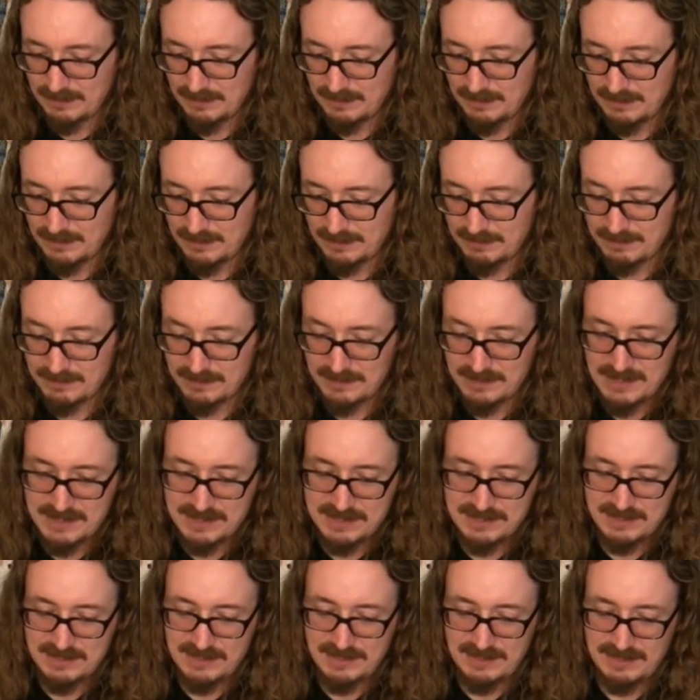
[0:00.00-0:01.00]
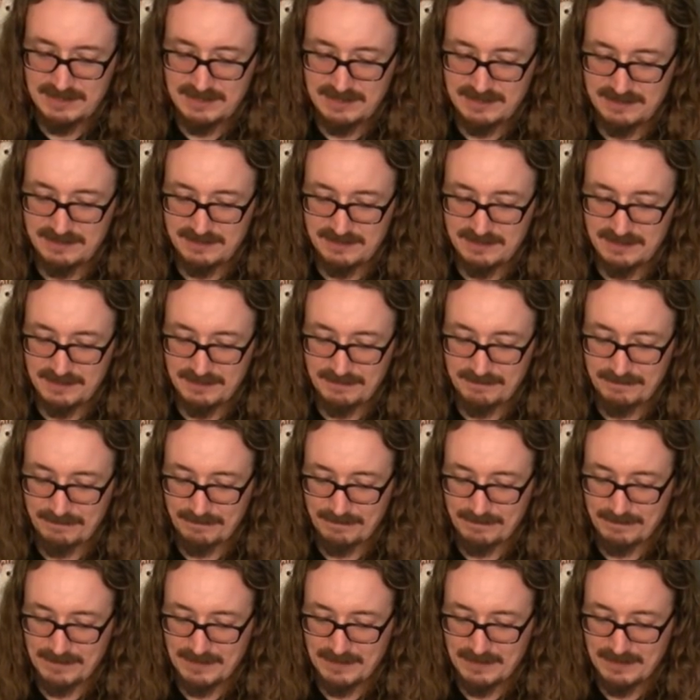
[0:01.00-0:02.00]
Um, not seeing anything.
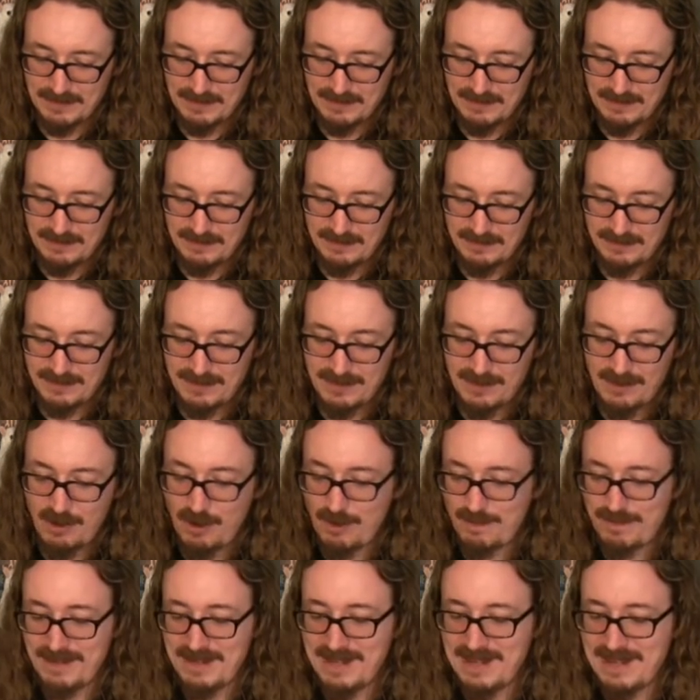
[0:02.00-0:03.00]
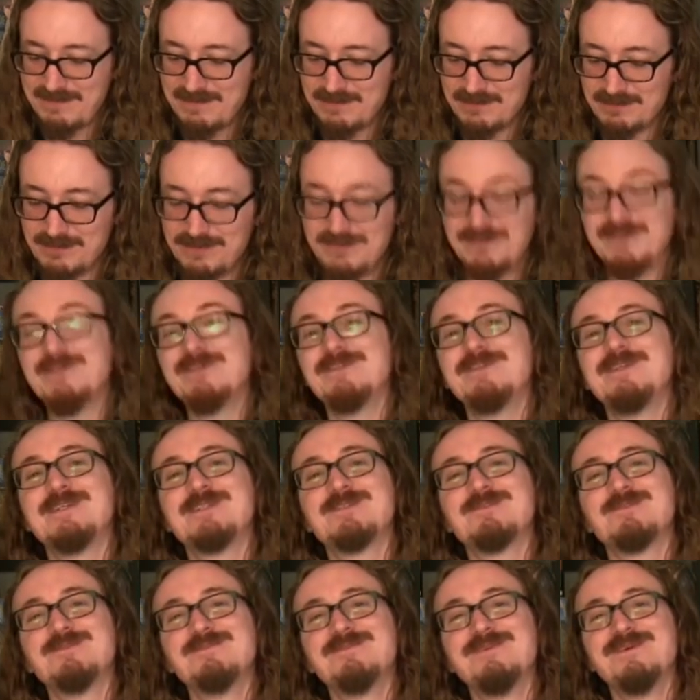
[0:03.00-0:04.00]
You know, now I hope I haven't reviewed
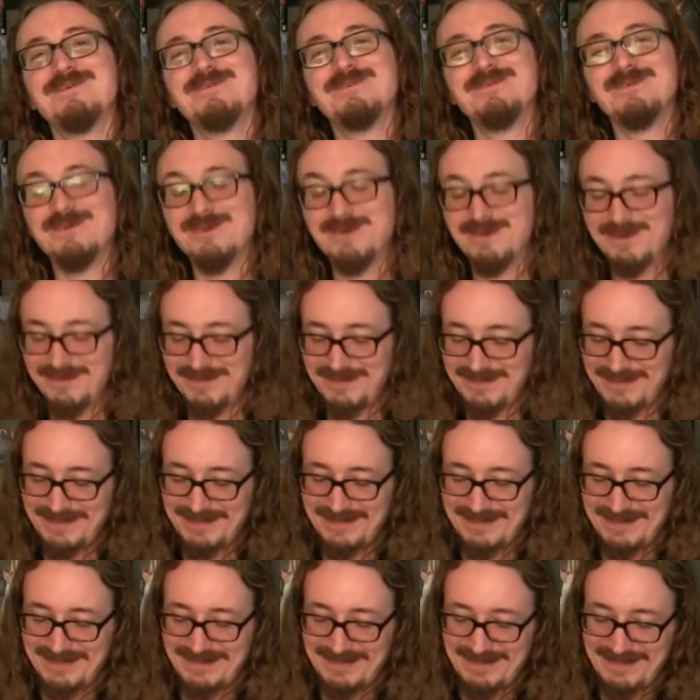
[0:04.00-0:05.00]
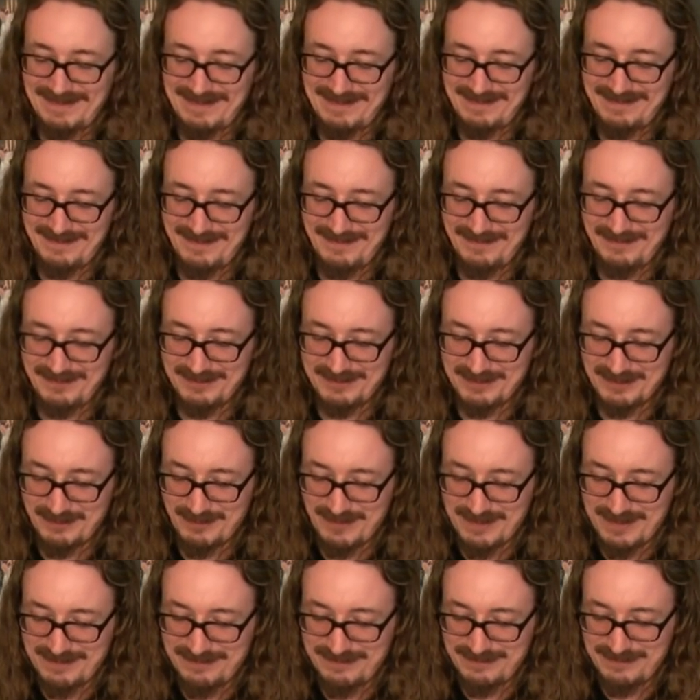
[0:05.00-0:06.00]
this one before. I know I've looked at
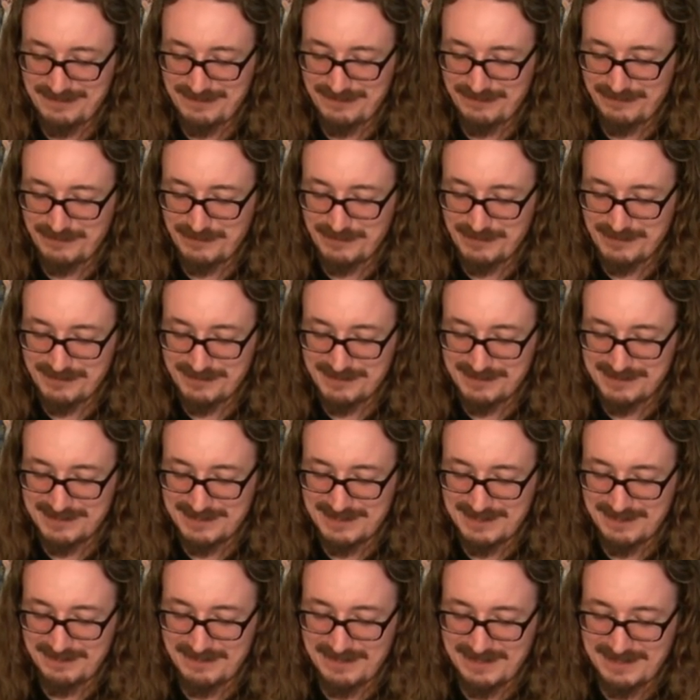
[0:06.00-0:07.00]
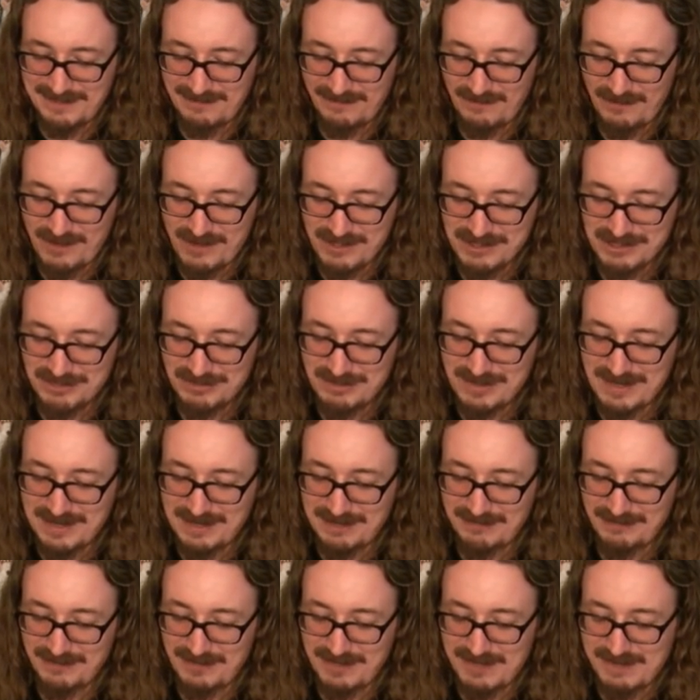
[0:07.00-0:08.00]
quite a few Fultons, and I've kind of lost
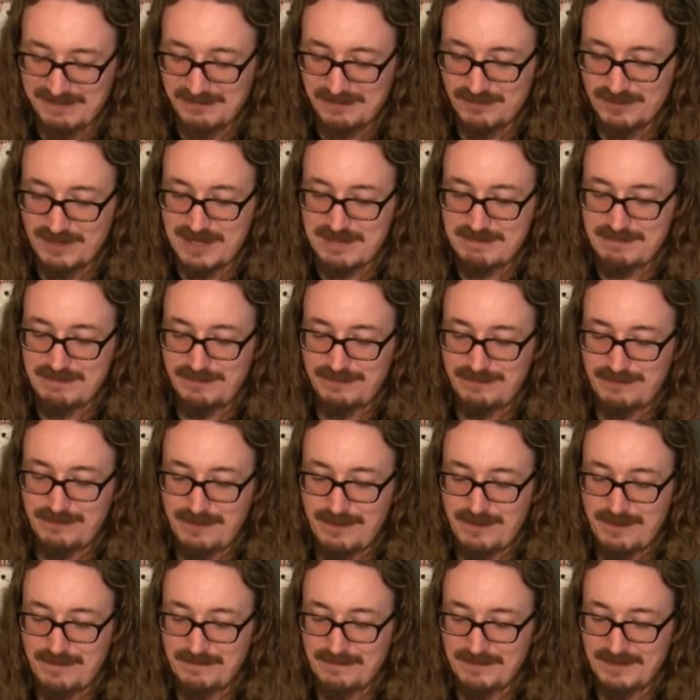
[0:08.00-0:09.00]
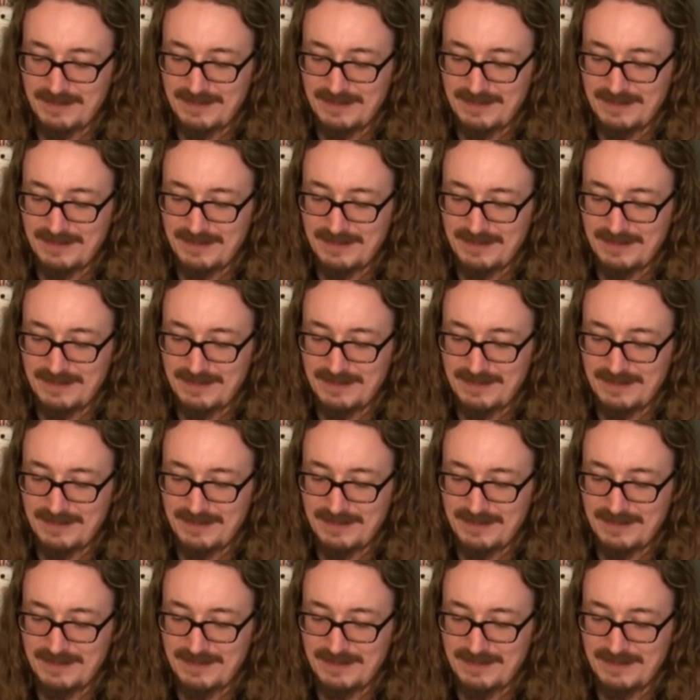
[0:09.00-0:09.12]
track of what I've tried before.